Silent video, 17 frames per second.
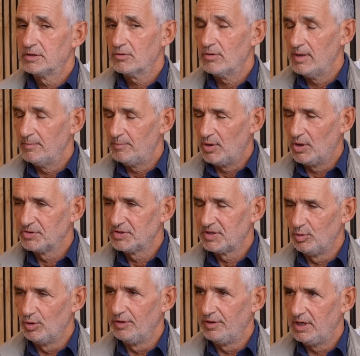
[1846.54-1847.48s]
it's quite
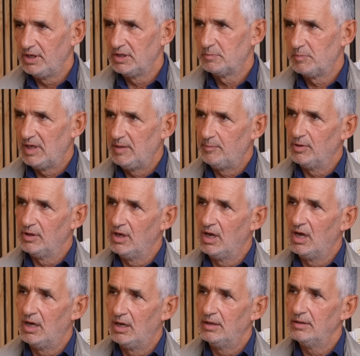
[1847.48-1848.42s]
possible that these people
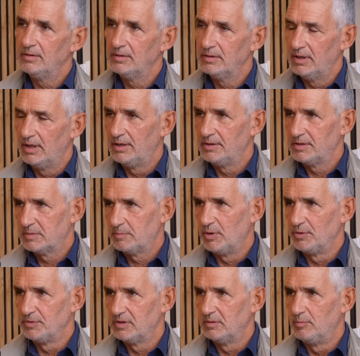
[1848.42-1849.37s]
are uh,
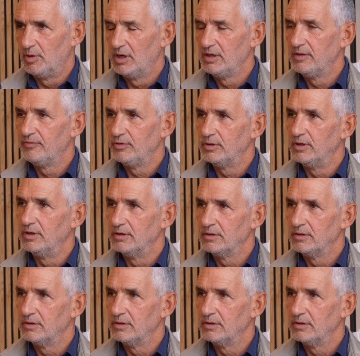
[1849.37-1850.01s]
sponsored by the food